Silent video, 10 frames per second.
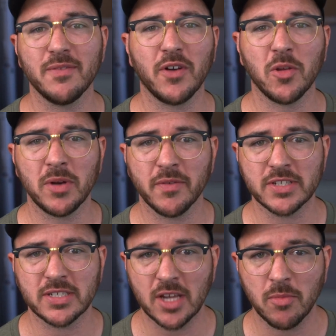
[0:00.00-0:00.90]
development of a
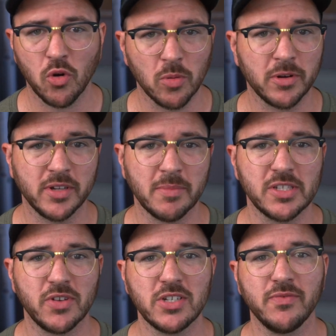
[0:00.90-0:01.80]
suborbital
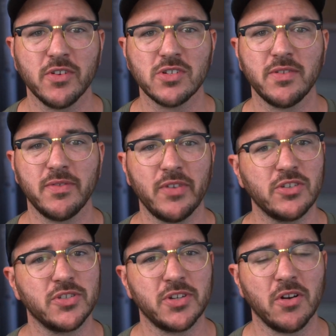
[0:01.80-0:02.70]
demonstration version of the
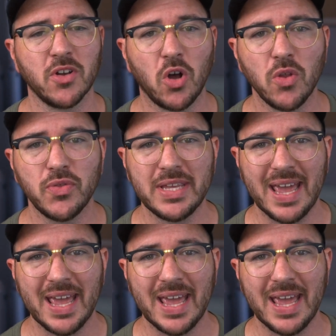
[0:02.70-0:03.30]
Venture Star called the